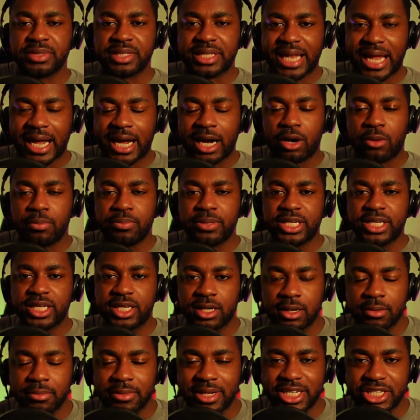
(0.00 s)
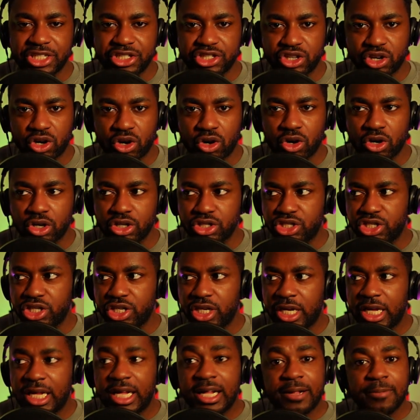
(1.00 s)
now become in
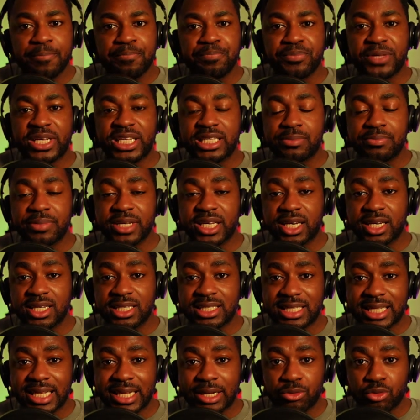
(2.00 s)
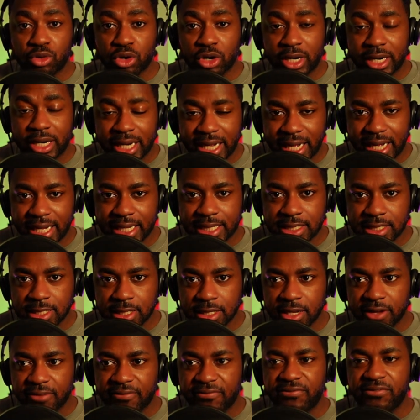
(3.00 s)
charge? It's because they were an
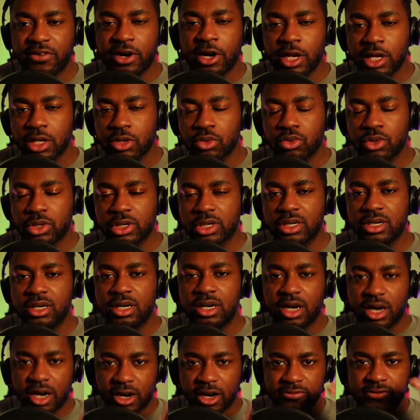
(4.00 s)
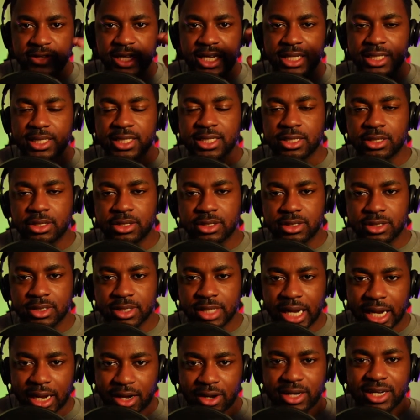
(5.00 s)
excellent follower of that leader.
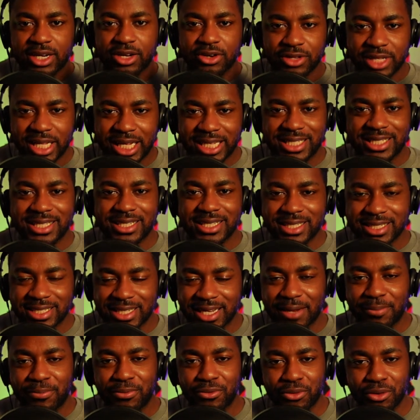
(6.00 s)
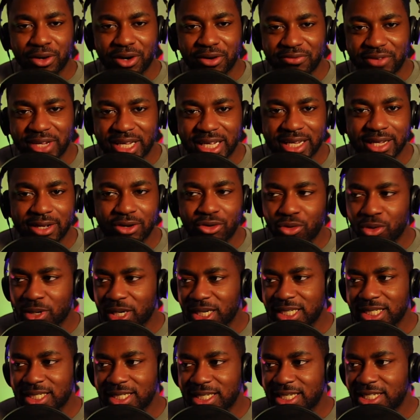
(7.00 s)
Now, I know that's an example of a
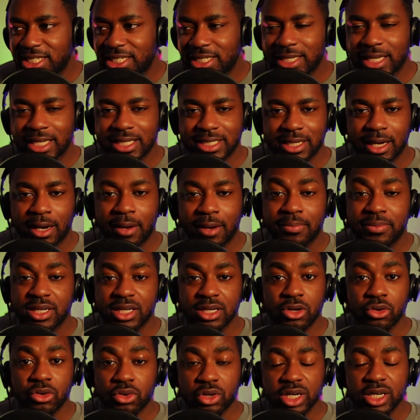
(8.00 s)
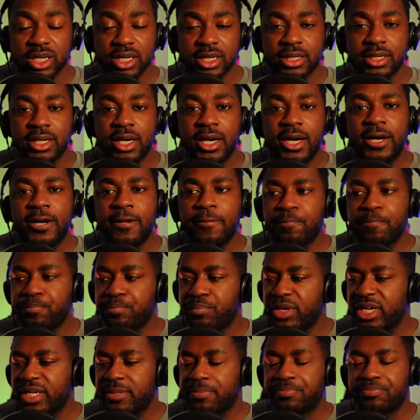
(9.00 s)
organization that's up to no good,
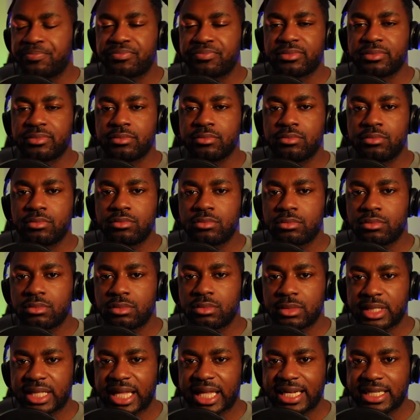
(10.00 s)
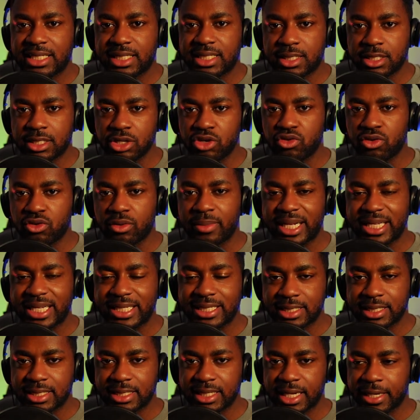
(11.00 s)
but that still
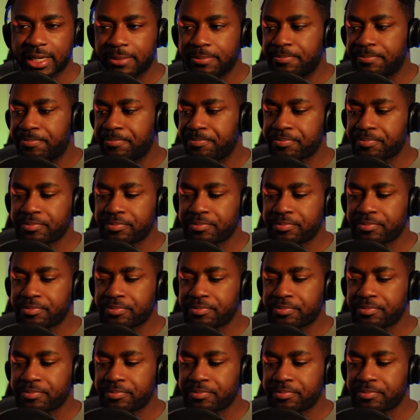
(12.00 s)
remains the same.